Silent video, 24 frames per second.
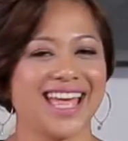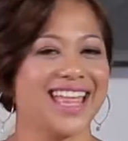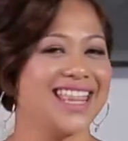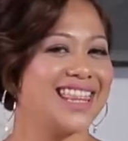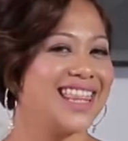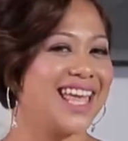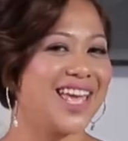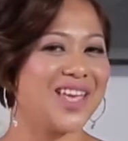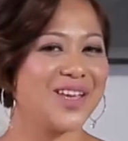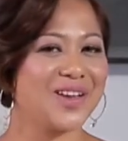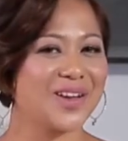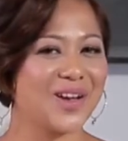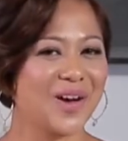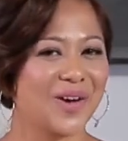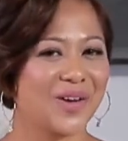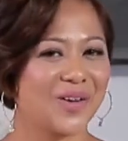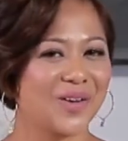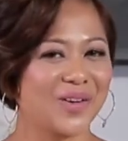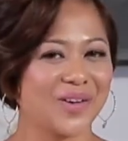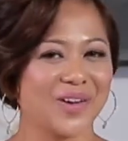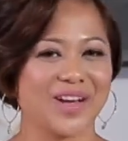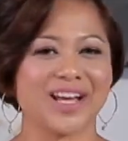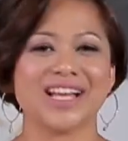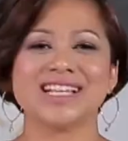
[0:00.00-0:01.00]
And there you
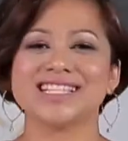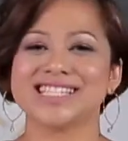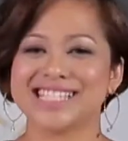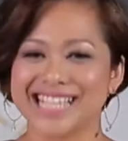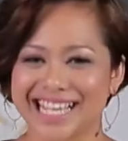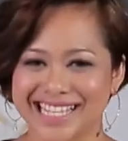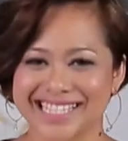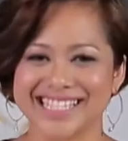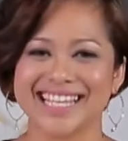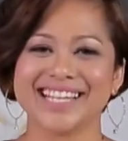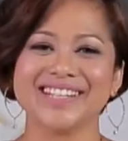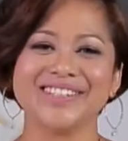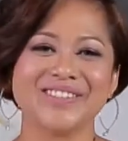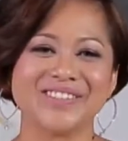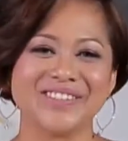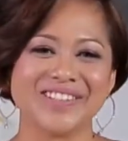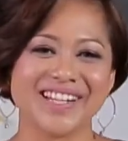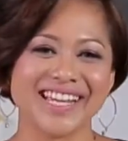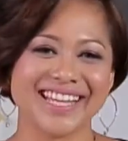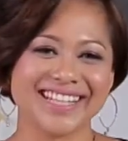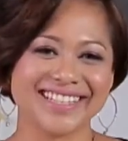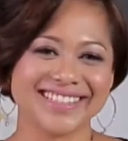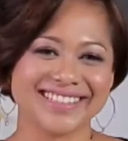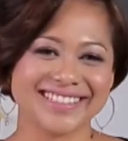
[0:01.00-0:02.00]
go, Santan
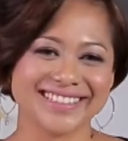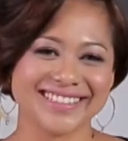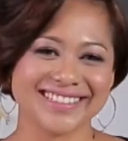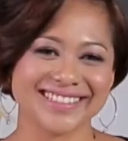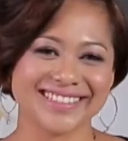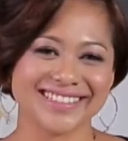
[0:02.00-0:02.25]
durian.